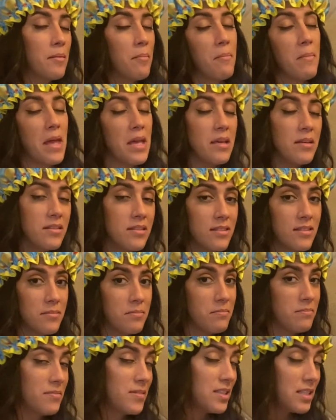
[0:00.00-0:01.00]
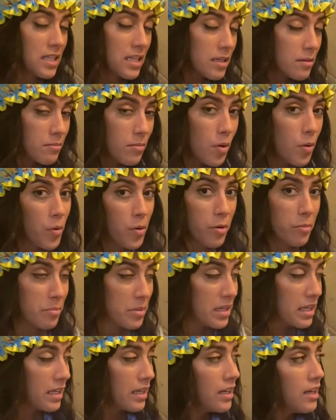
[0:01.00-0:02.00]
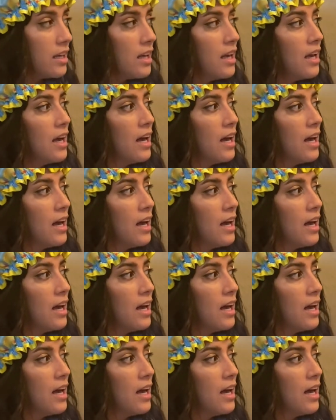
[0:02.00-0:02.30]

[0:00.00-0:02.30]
may seem or be,